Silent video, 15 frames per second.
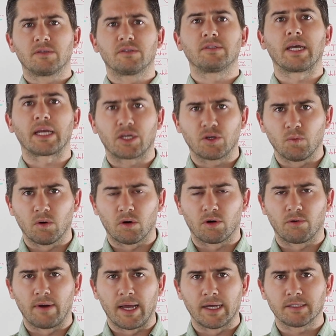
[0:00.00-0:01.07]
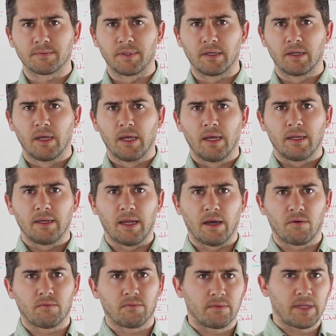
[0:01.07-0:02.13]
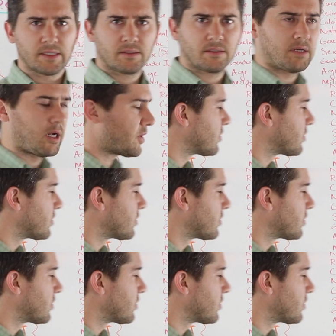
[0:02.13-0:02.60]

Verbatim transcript: sexual harassment. Now, that's not